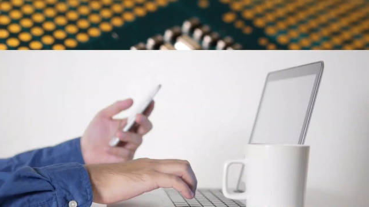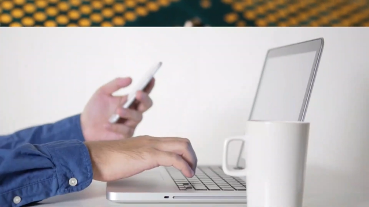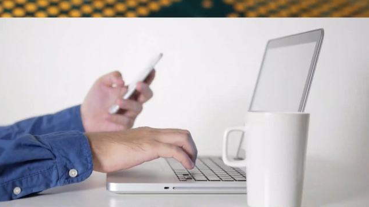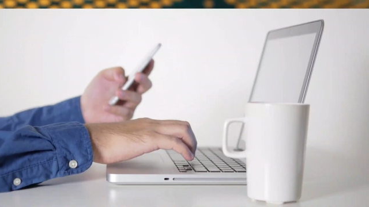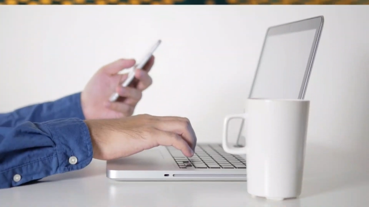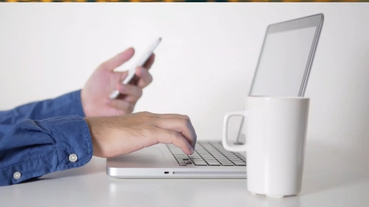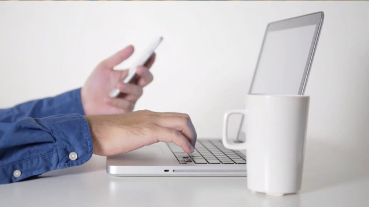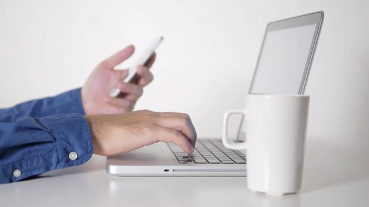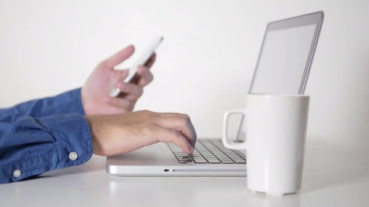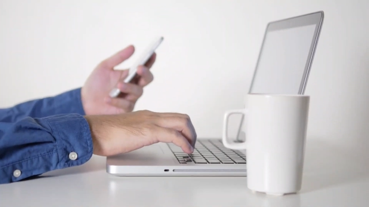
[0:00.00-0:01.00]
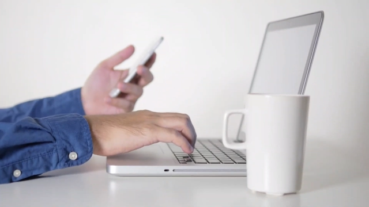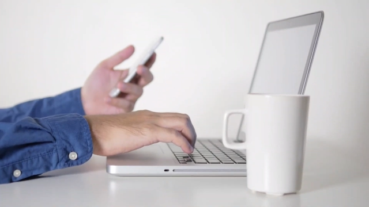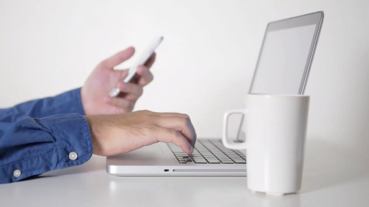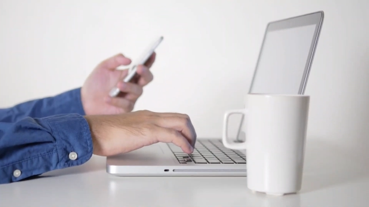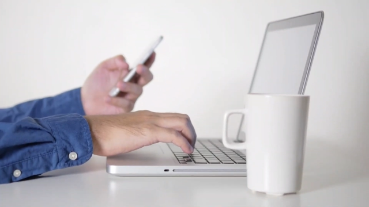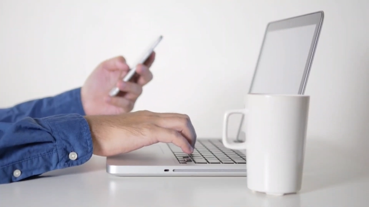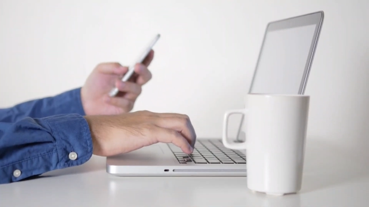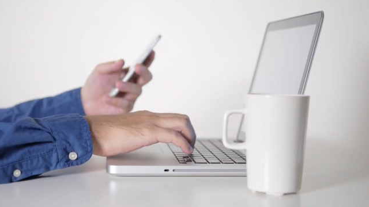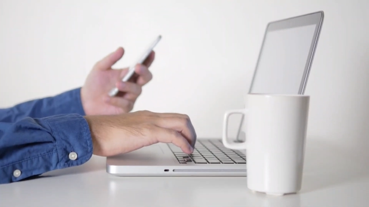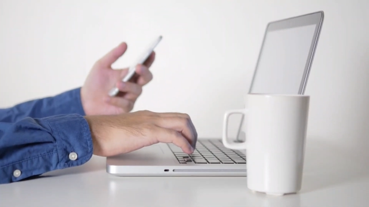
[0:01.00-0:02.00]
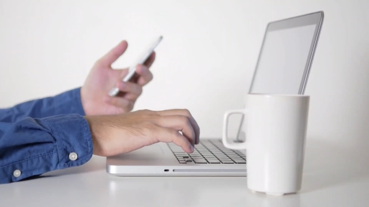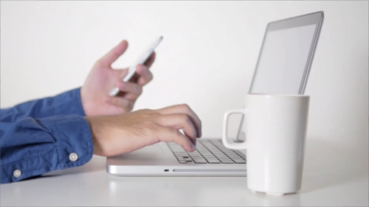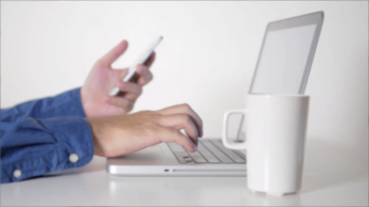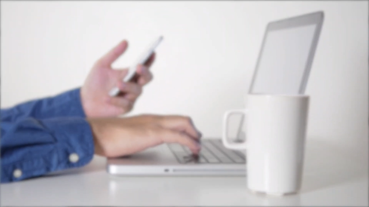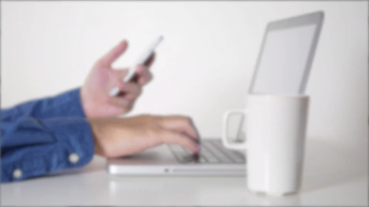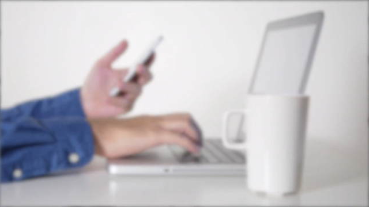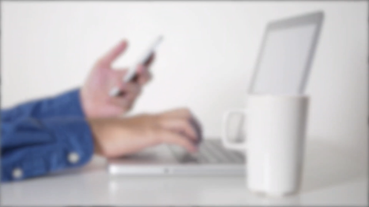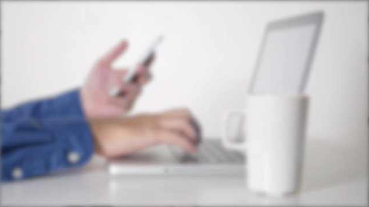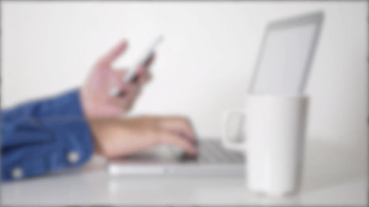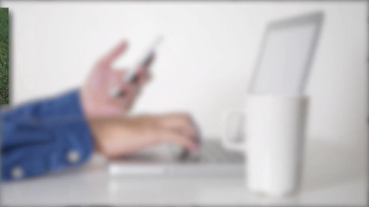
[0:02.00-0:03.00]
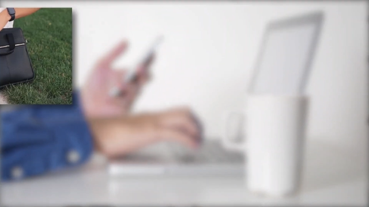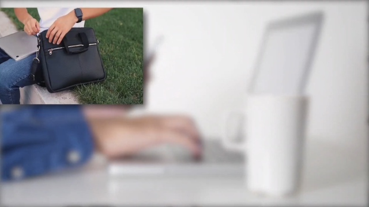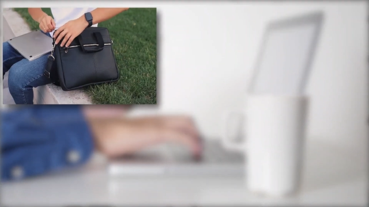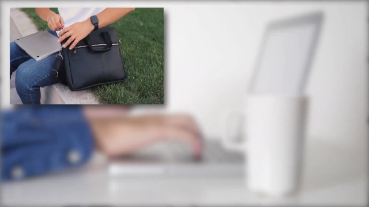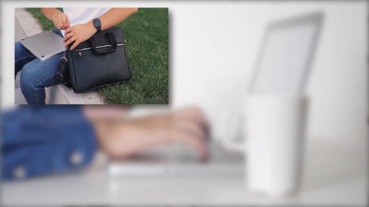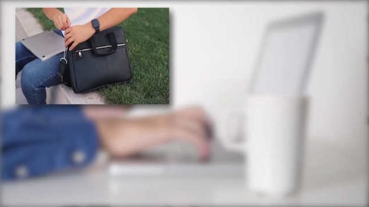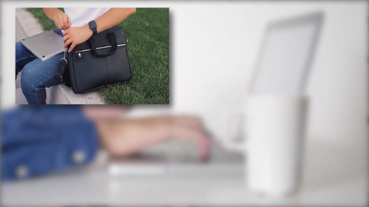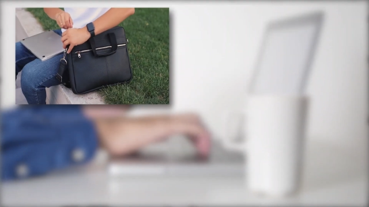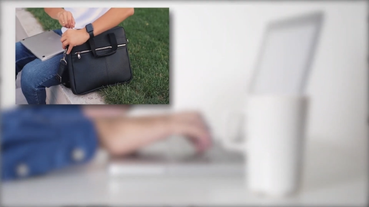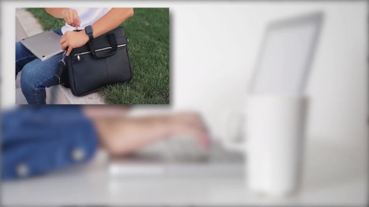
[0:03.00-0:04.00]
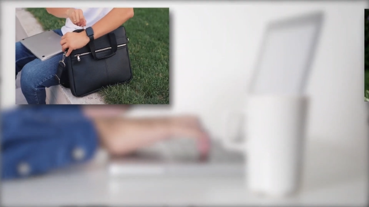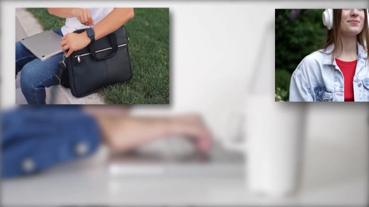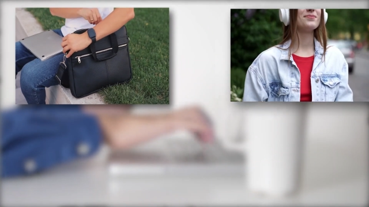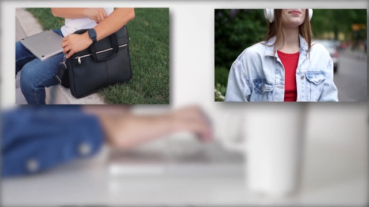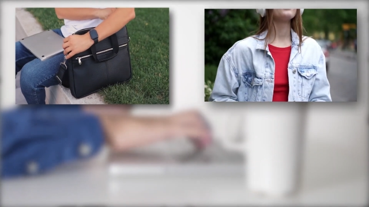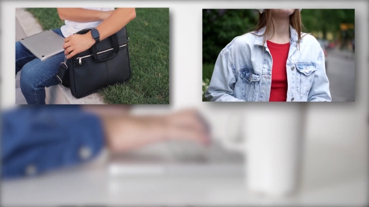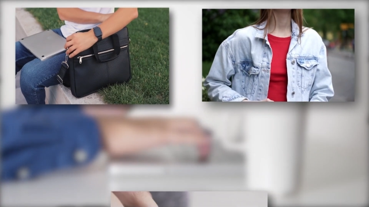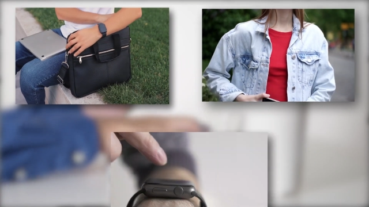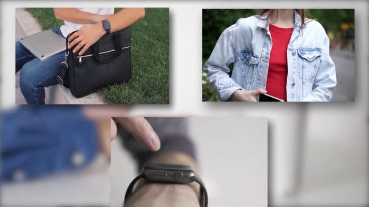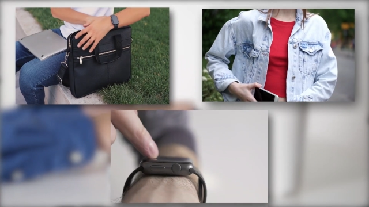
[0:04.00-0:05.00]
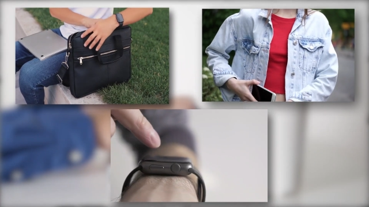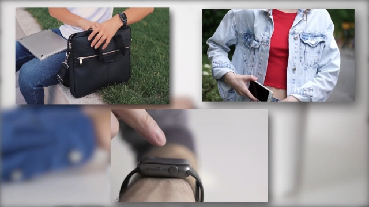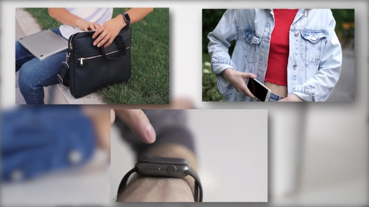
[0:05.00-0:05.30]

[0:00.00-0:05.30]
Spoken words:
(no speaker visible)